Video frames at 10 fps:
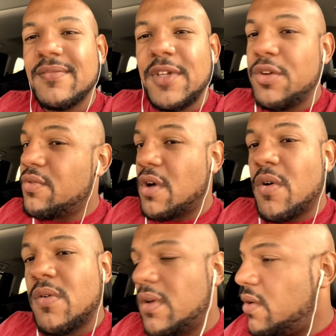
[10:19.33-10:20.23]
You
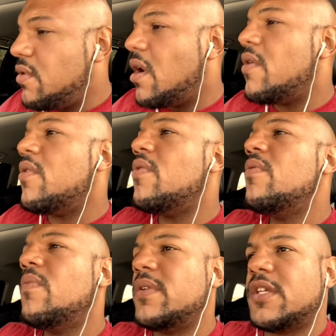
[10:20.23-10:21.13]
know
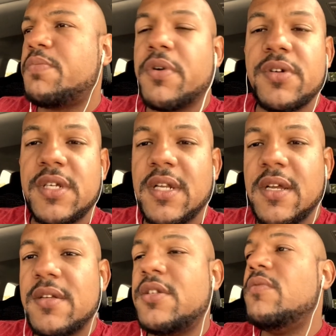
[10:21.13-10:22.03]
what this person
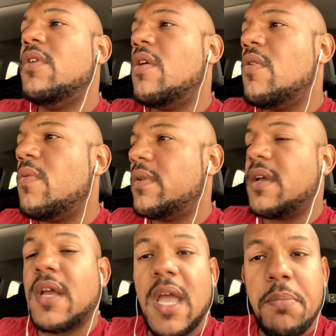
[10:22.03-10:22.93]
is. You know what they're
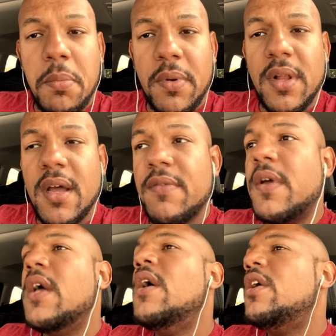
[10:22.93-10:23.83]
capable of.
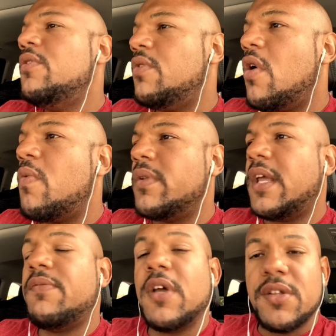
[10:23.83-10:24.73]
You know what
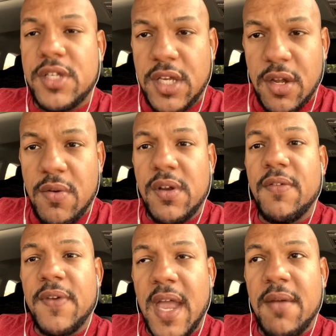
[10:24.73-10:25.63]
they've done to you and your
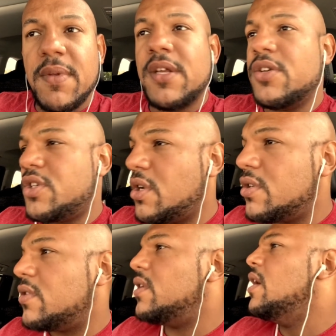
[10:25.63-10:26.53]
family and your
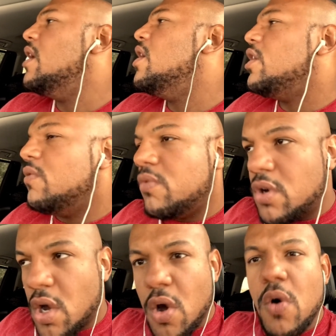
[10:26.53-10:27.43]
children. You
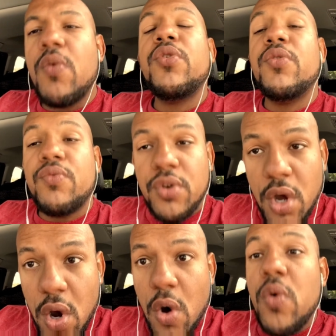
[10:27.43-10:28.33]
know.
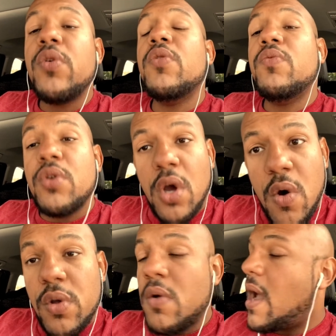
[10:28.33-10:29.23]

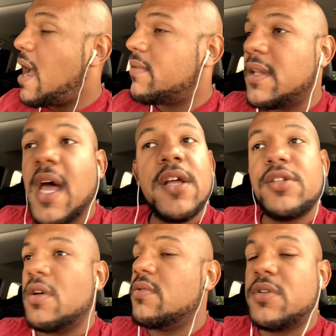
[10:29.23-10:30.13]
You have the knowledge.
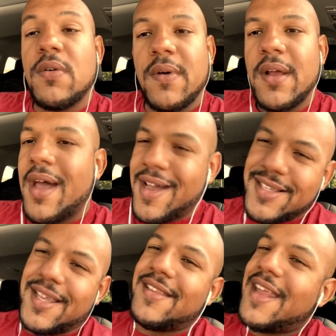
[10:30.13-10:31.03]
Don't do it. I
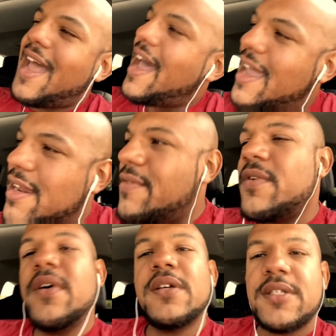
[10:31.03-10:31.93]
said, nah, inner
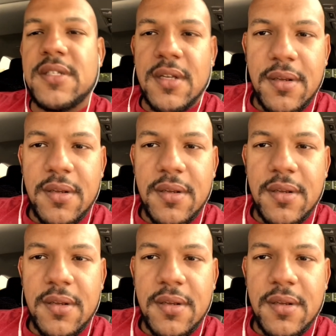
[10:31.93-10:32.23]
voice.